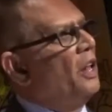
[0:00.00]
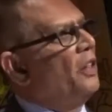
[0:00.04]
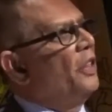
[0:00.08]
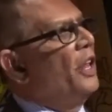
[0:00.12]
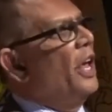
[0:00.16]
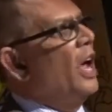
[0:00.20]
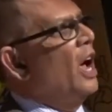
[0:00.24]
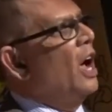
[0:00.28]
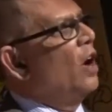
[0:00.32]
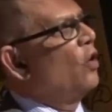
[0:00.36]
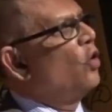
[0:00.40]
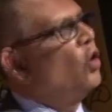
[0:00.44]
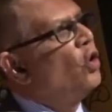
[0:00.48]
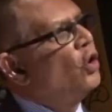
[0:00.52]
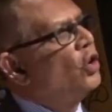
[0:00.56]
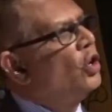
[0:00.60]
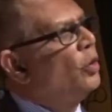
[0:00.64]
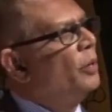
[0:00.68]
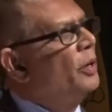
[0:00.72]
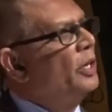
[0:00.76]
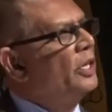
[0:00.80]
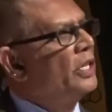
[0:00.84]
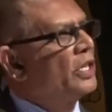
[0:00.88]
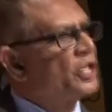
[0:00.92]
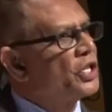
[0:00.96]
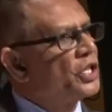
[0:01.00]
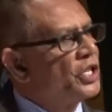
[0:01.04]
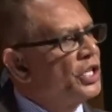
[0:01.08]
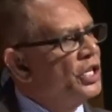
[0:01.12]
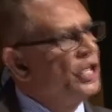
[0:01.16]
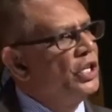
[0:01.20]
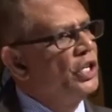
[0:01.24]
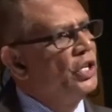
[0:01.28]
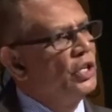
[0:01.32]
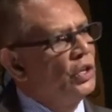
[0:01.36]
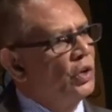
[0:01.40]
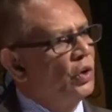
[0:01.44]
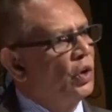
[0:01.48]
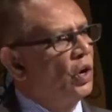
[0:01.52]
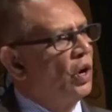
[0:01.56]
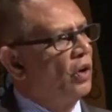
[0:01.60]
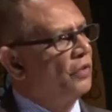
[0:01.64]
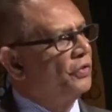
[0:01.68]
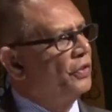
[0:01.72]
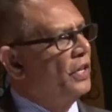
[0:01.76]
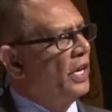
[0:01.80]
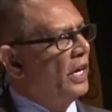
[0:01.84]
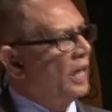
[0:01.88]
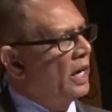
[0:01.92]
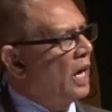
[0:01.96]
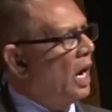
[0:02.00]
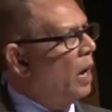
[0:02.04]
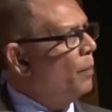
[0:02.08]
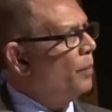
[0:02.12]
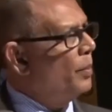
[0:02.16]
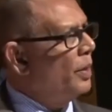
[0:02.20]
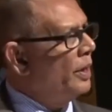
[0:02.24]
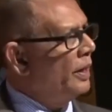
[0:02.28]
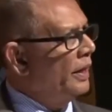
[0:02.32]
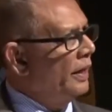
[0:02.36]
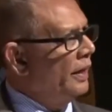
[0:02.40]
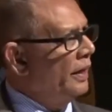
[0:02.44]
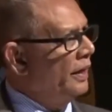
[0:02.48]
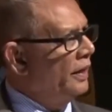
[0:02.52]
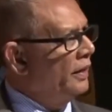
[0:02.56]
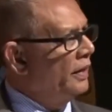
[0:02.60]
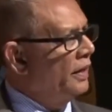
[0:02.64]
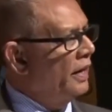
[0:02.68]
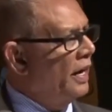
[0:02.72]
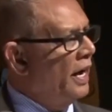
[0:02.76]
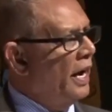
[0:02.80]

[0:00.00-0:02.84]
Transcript: They are going to be the CEO of their company